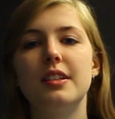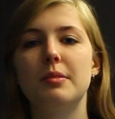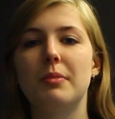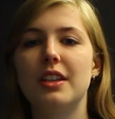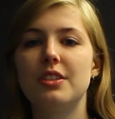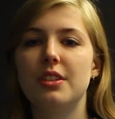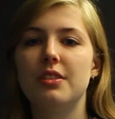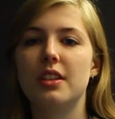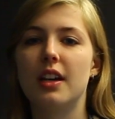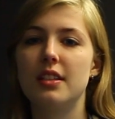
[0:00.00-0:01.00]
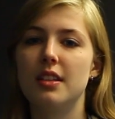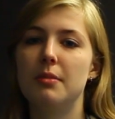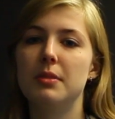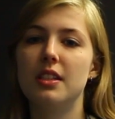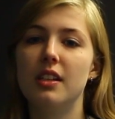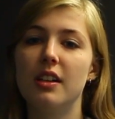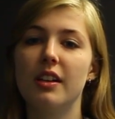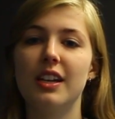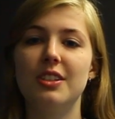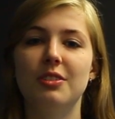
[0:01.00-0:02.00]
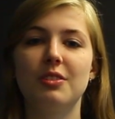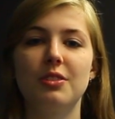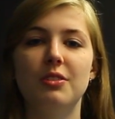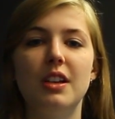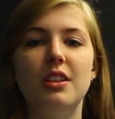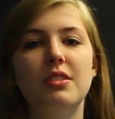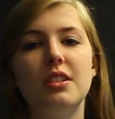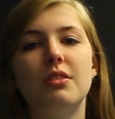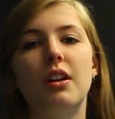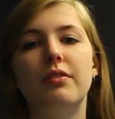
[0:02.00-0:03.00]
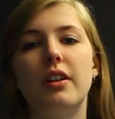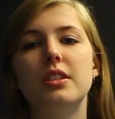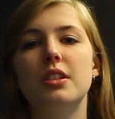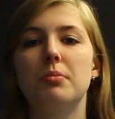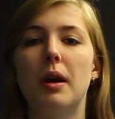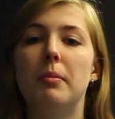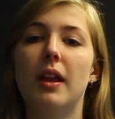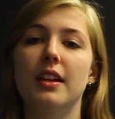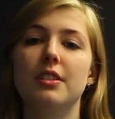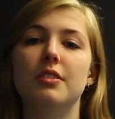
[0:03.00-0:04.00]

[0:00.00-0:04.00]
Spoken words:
this, we managed to utilise the limited location at school and use it to our advantage by applying it